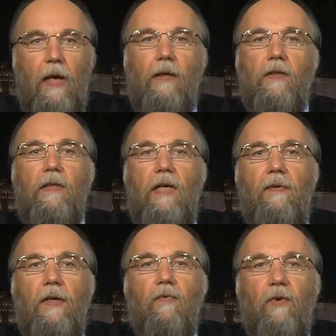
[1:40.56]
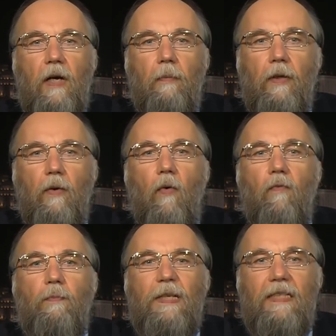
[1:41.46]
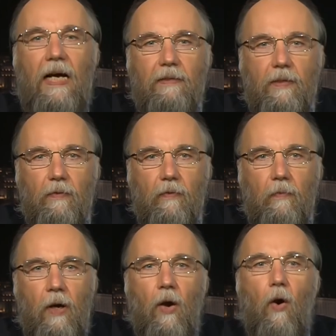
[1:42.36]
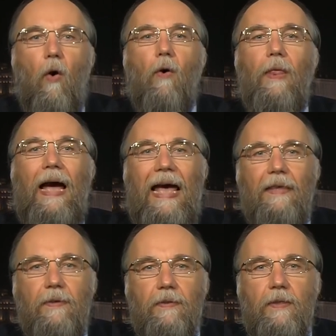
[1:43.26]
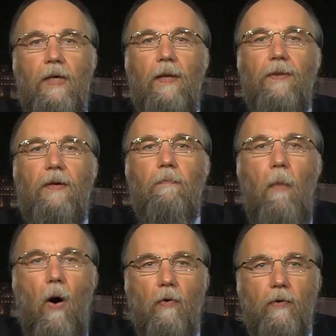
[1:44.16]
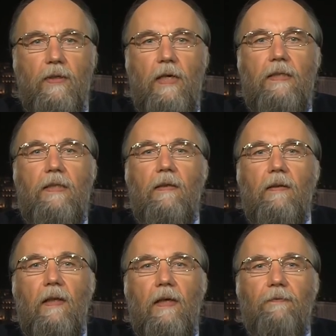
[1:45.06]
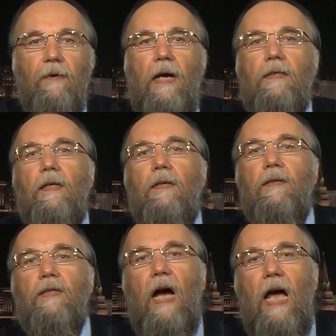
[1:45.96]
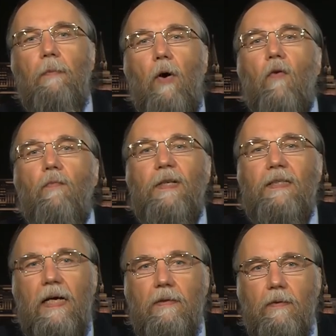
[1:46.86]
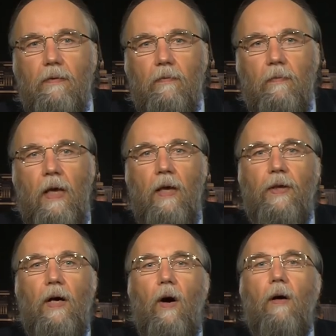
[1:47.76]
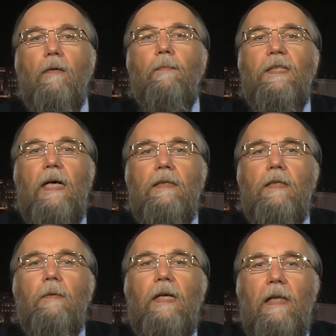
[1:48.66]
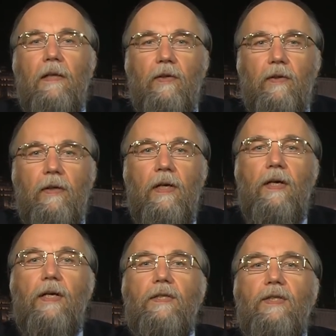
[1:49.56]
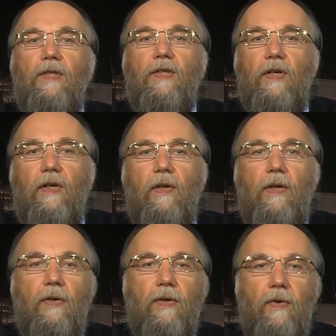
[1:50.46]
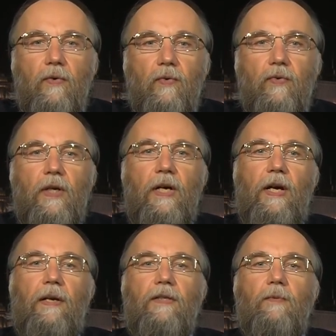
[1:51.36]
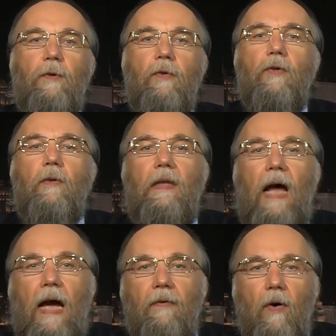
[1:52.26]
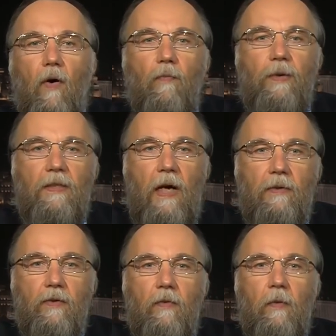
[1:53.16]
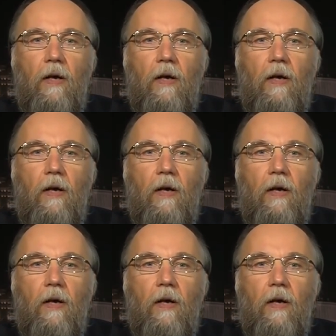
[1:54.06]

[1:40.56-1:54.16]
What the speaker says: It is a living fragment of Byzantium. On Athos, the monks still live as in a time of Byzantium. The old Byzantine calendar is still in use, and the spiritual life of Byzantium